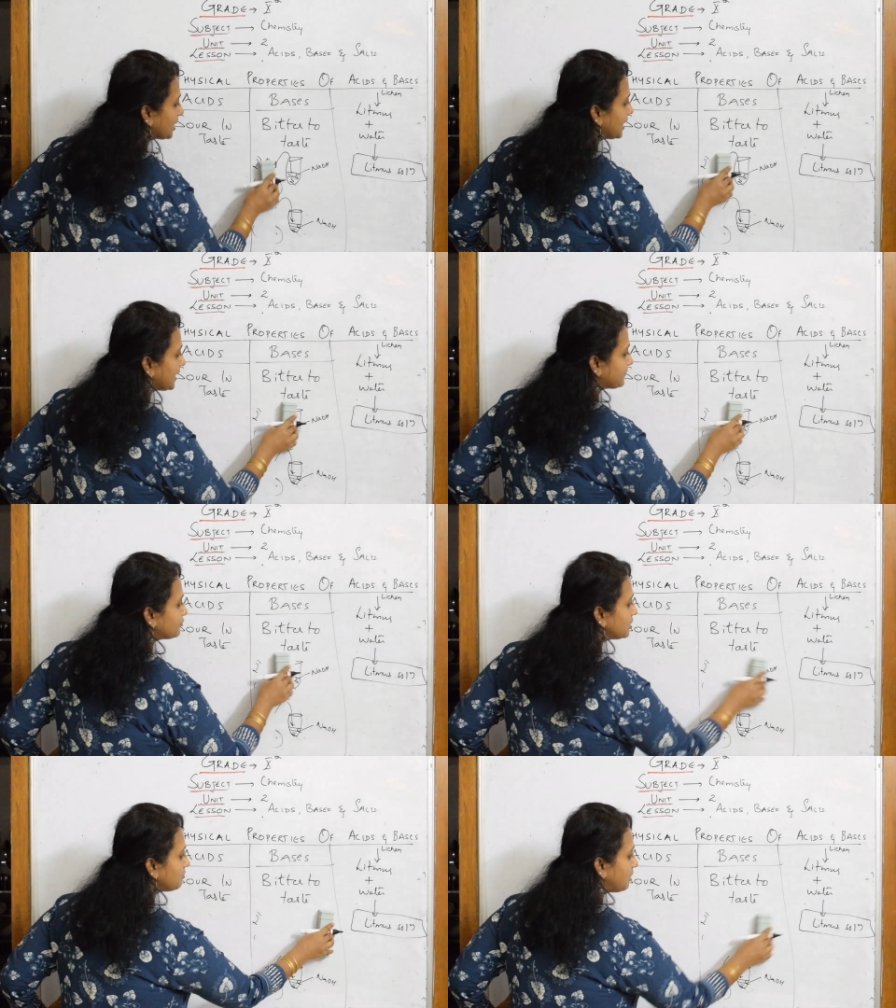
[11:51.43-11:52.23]
I have
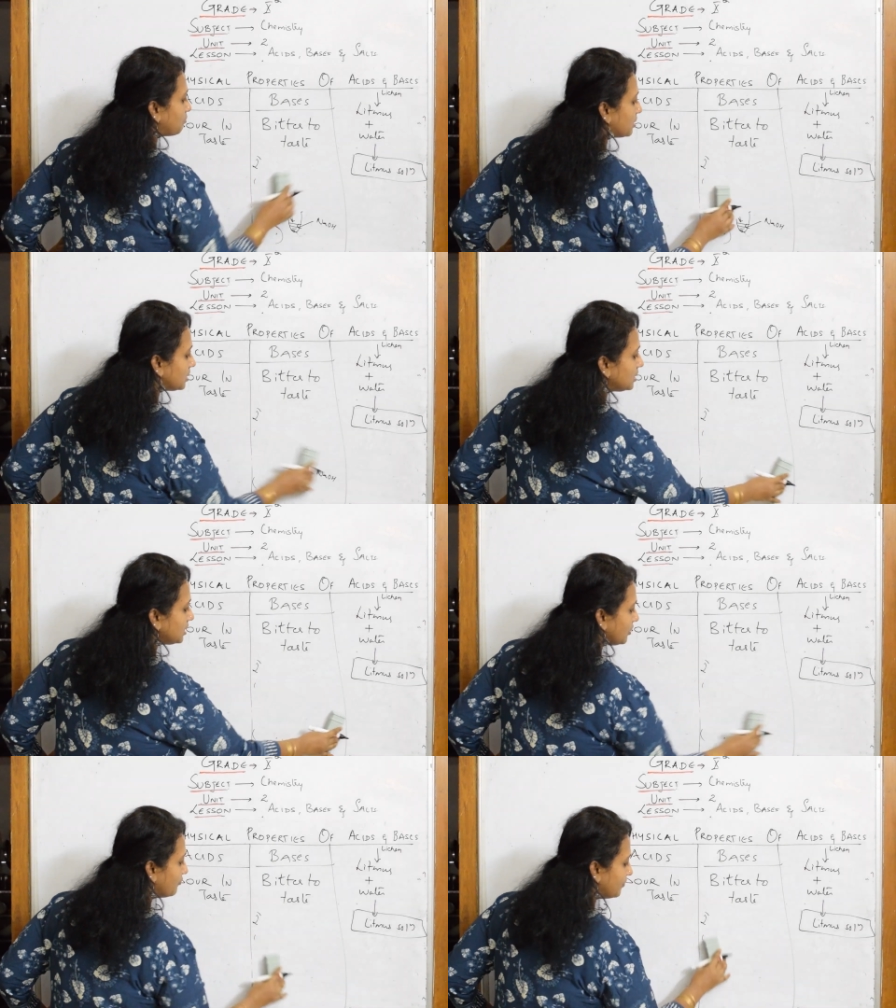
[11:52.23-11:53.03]
to remember
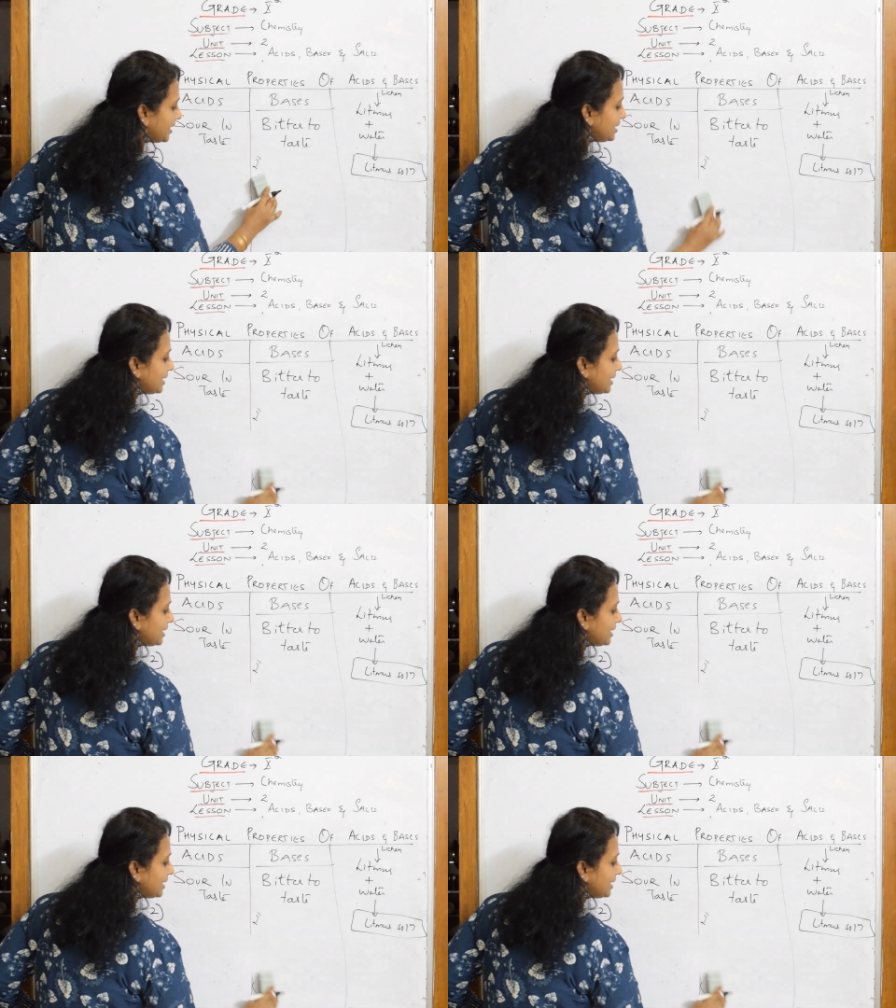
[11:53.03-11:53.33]
when